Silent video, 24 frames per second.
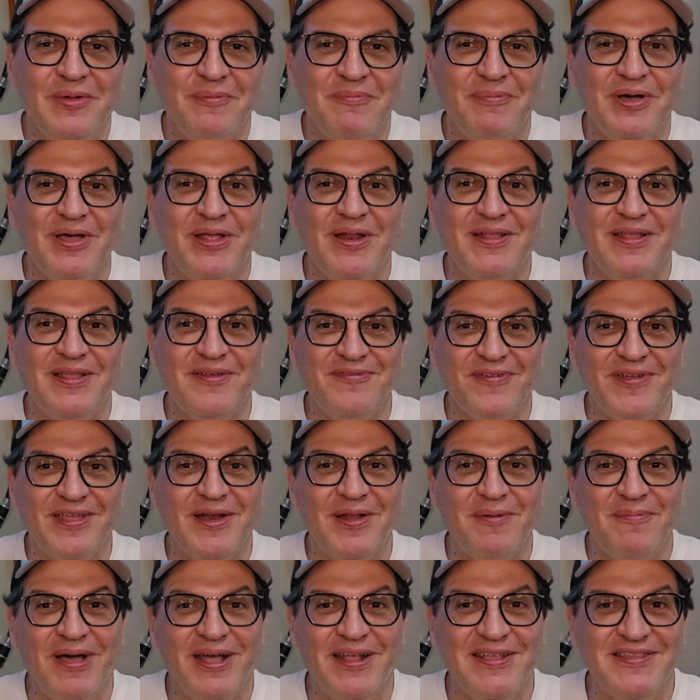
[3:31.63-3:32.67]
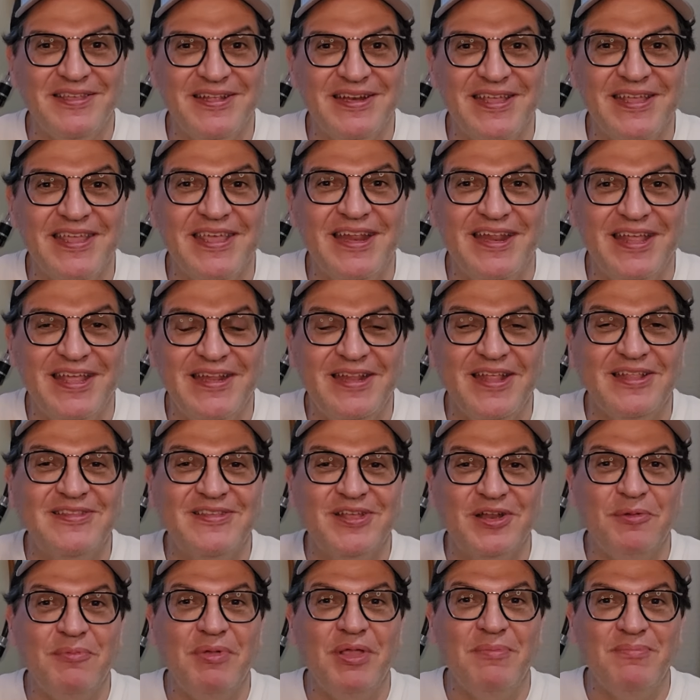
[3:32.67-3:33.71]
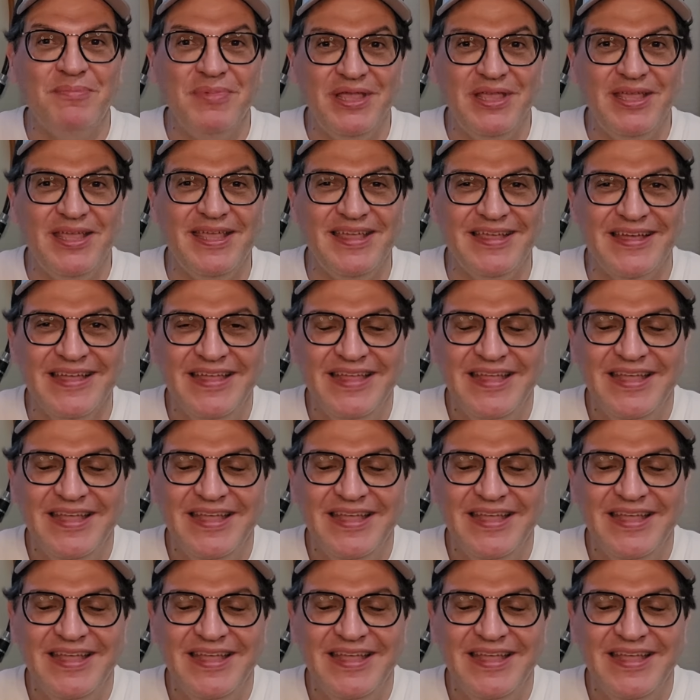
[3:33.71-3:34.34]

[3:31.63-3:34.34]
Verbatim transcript: but if anybody's going to get it, it's going to be me